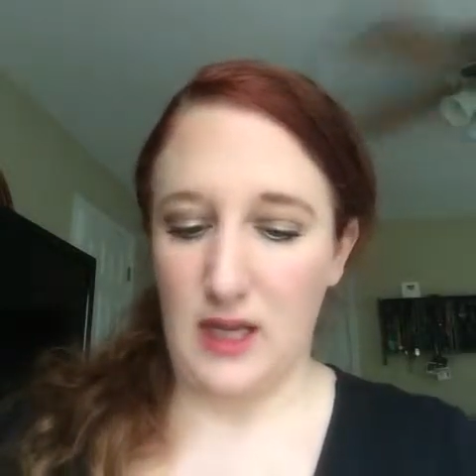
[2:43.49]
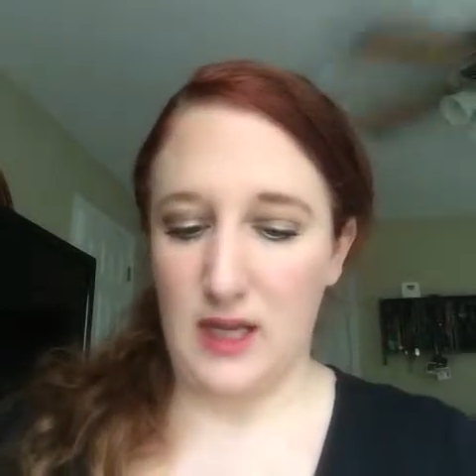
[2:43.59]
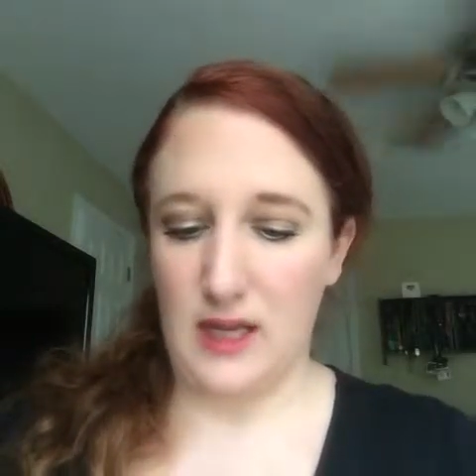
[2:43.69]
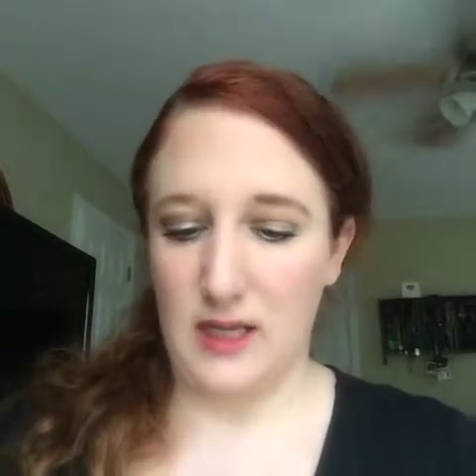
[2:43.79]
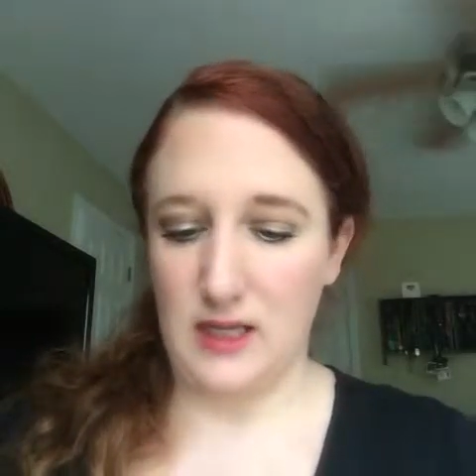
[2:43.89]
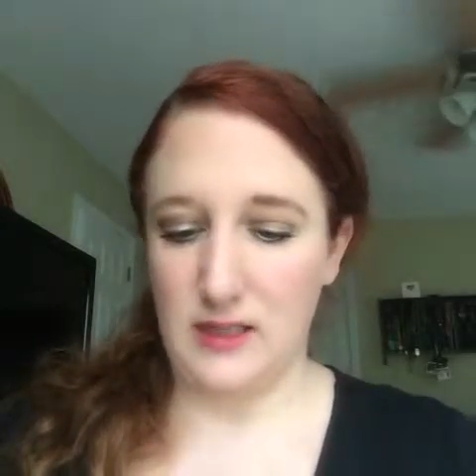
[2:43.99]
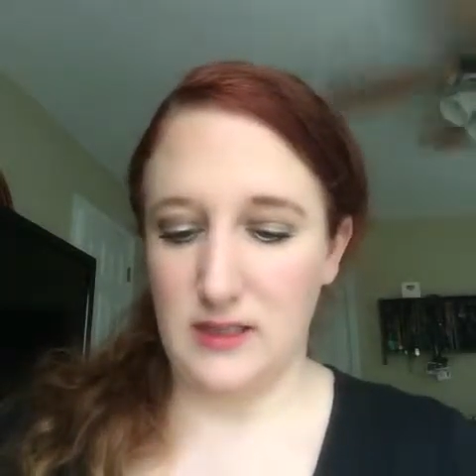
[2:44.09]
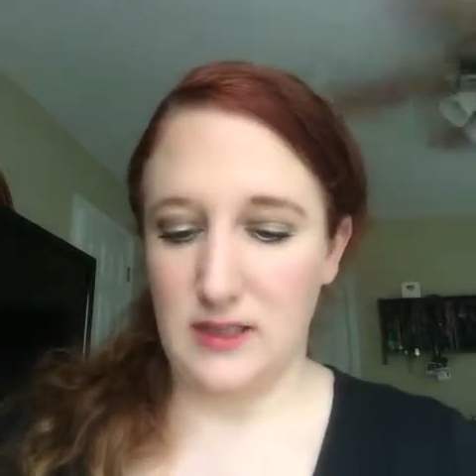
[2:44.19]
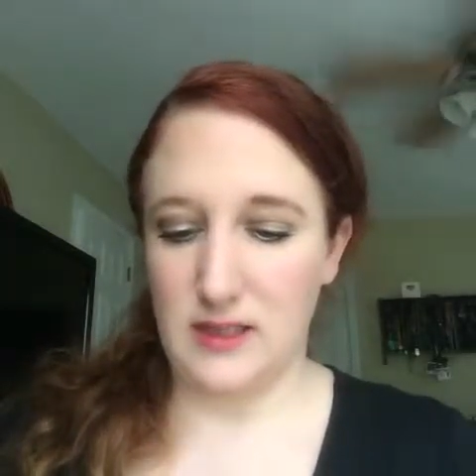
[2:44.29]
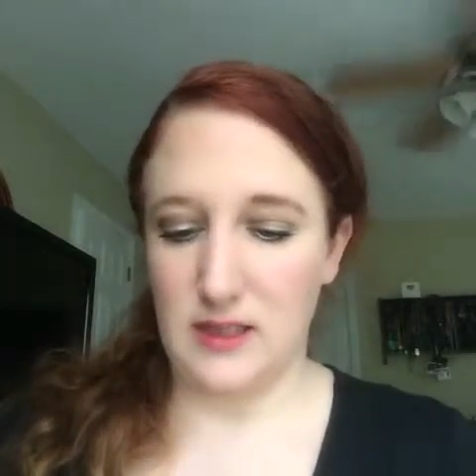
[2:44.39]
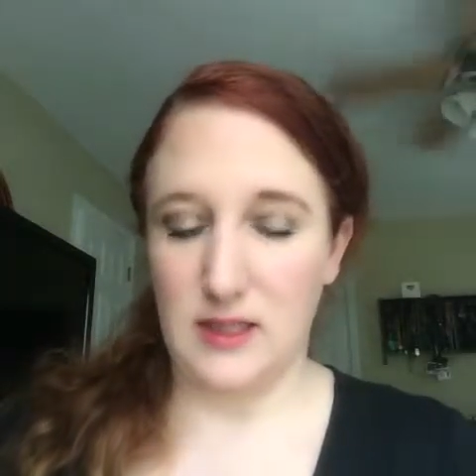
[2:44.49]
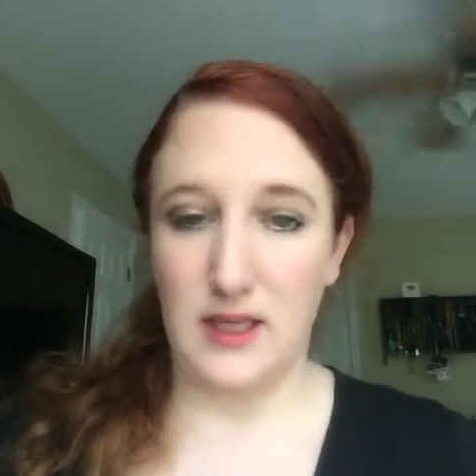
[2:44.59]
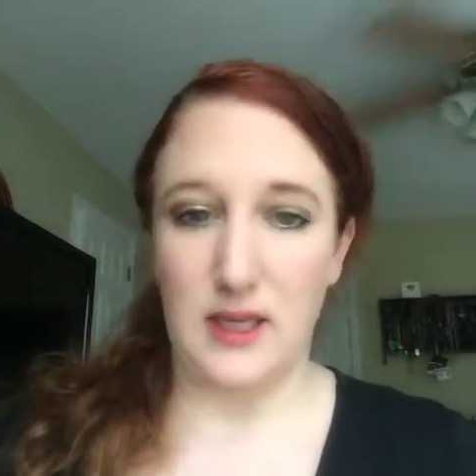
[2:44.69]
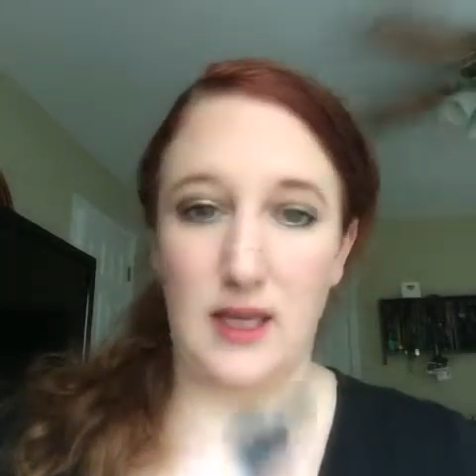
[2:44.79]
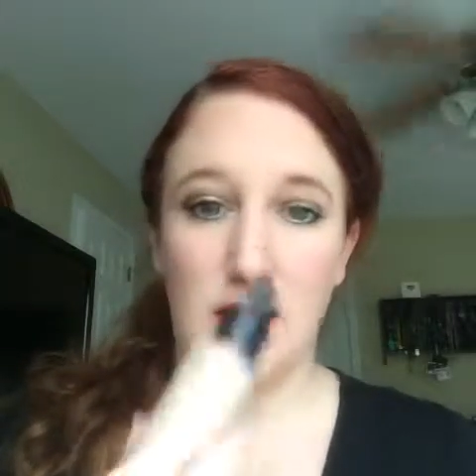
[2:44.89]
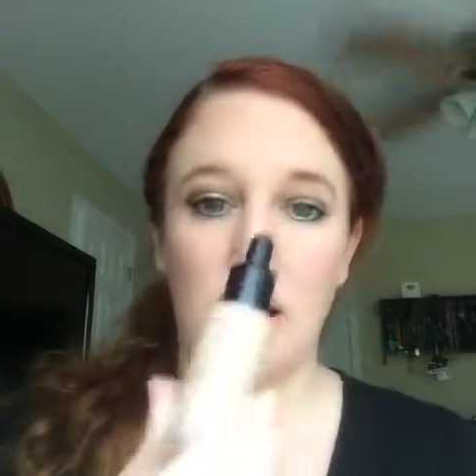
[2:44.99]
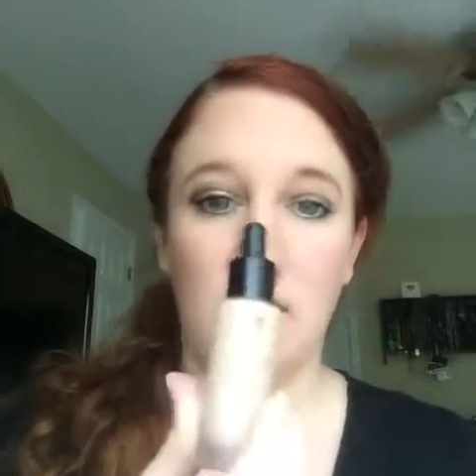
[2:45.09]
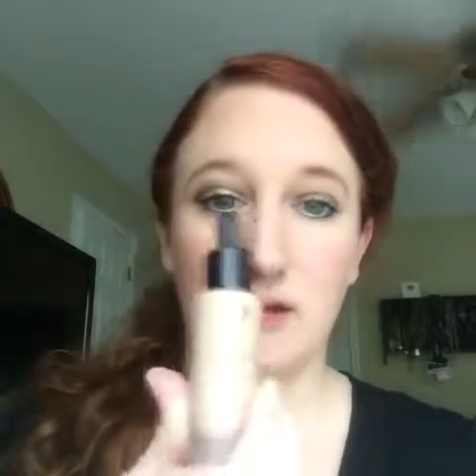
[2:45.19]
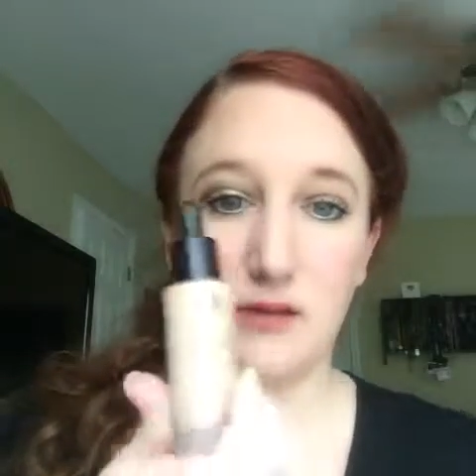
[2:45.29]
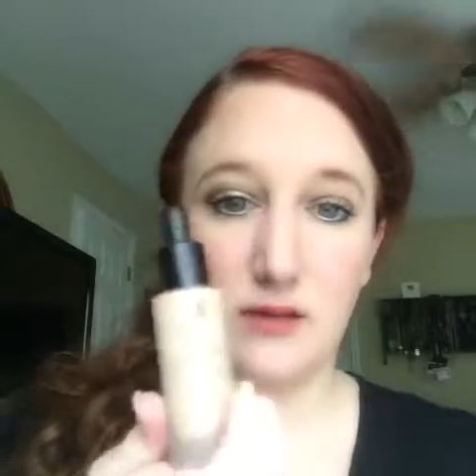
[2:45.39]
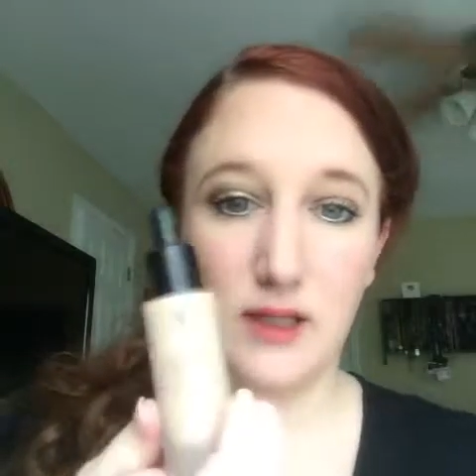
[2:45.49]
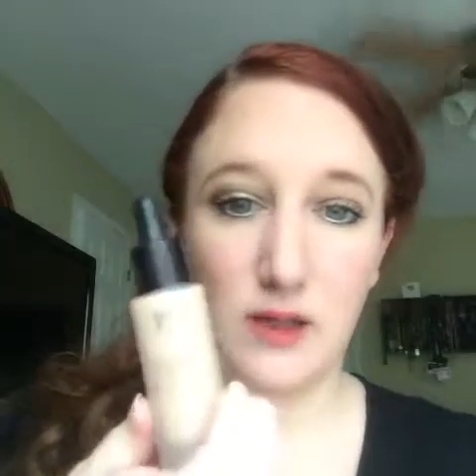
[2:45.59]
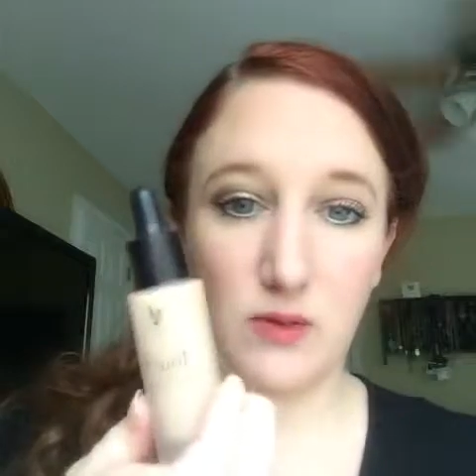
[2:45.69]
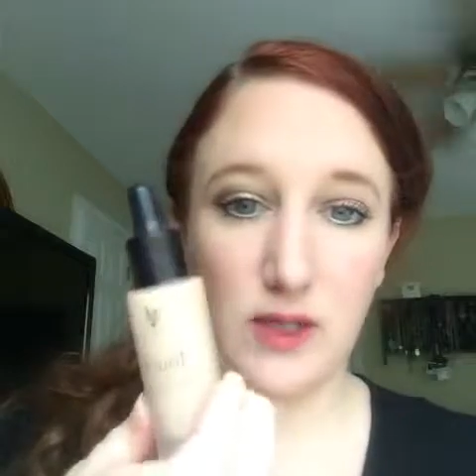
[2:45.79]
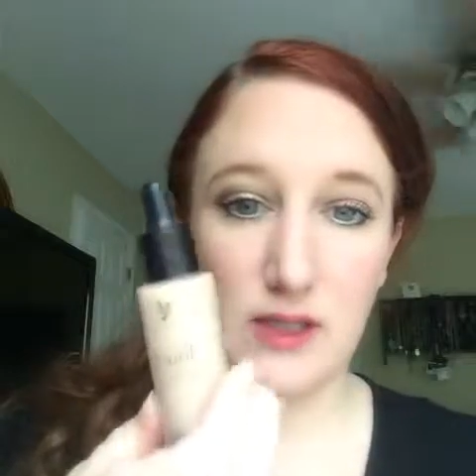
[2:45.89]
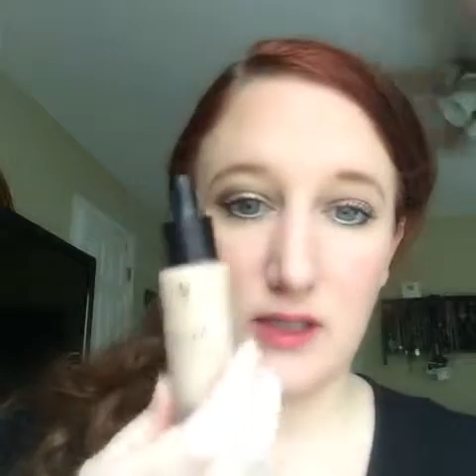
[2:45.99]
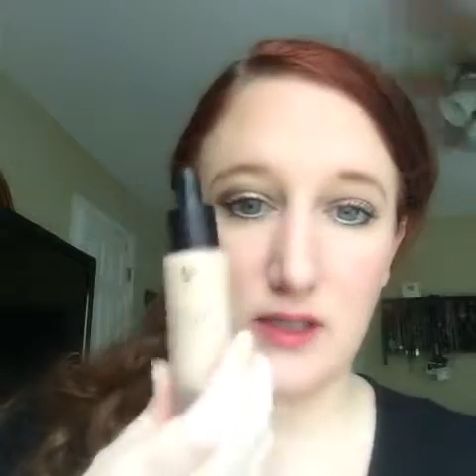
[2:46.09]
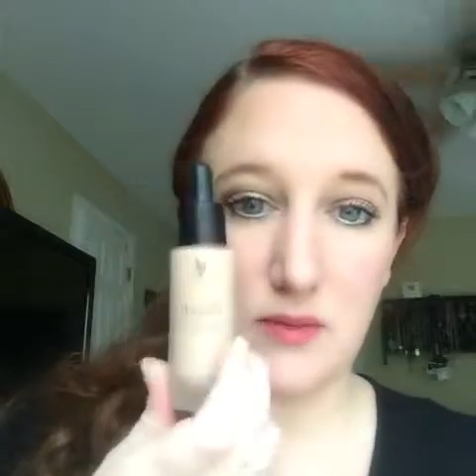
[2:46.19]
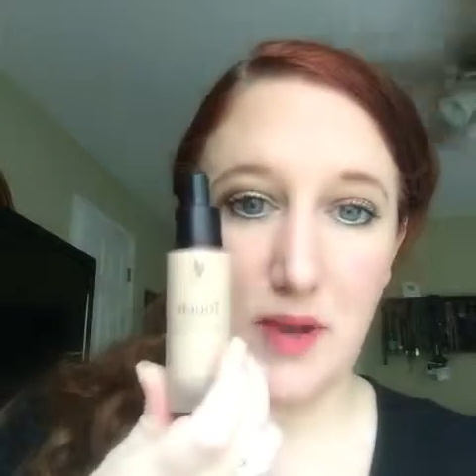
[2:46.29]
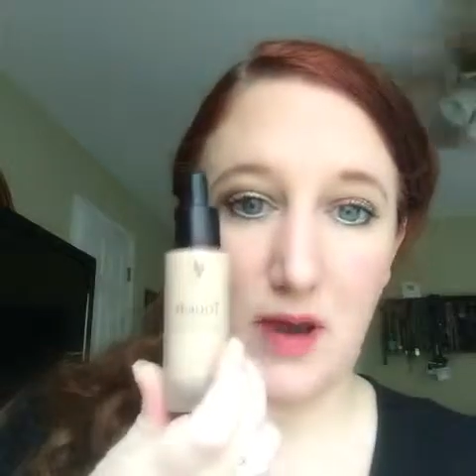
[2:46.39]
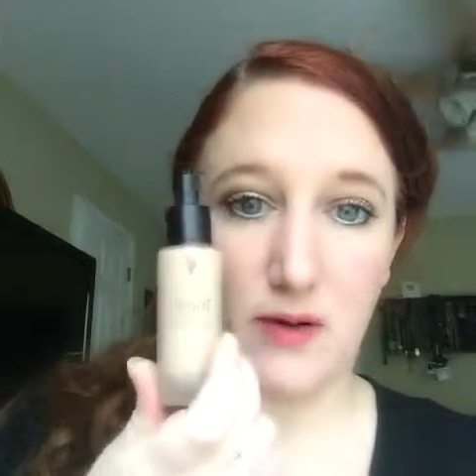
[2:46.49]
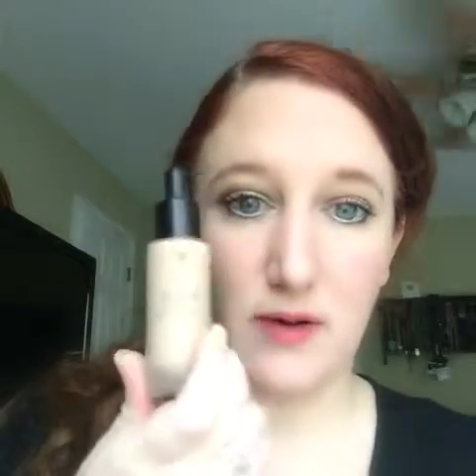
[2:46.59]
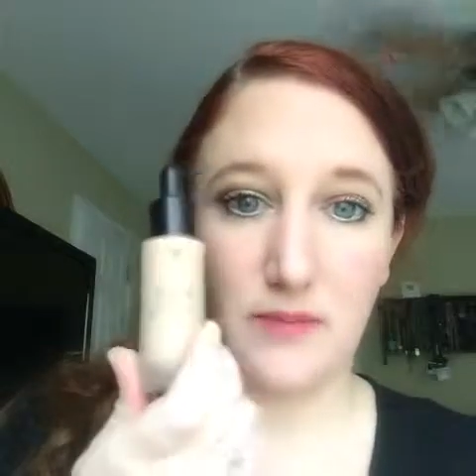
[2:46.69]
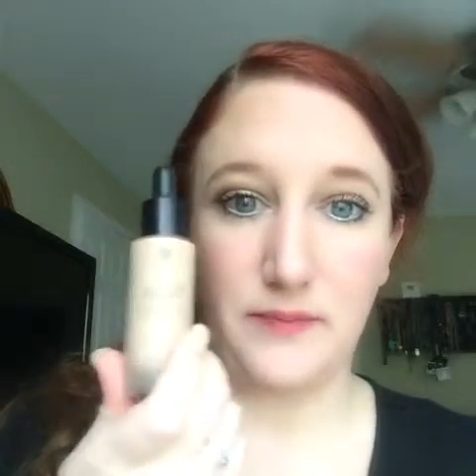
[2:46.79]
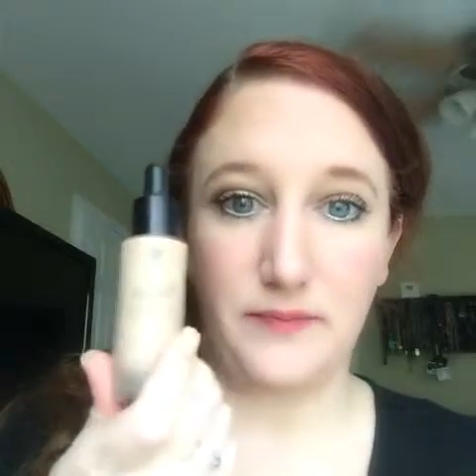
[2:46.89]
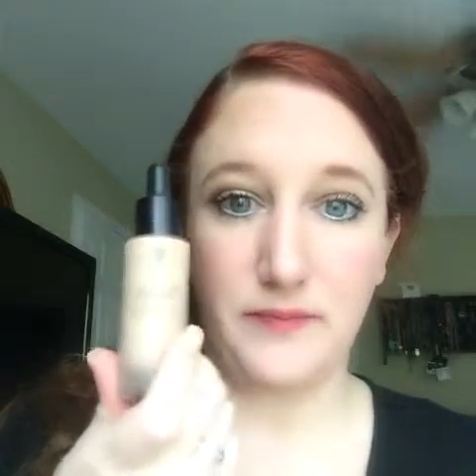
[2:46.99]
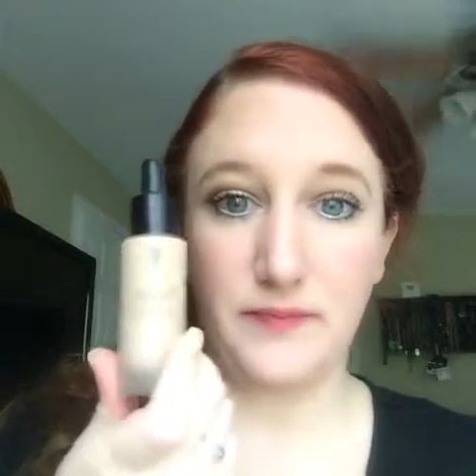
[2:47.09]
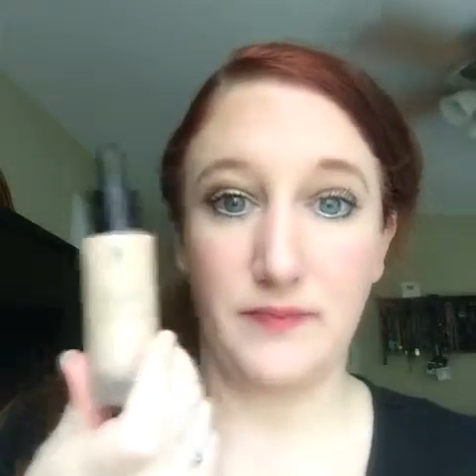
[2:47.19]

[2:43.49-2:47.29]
is the liquid to powder.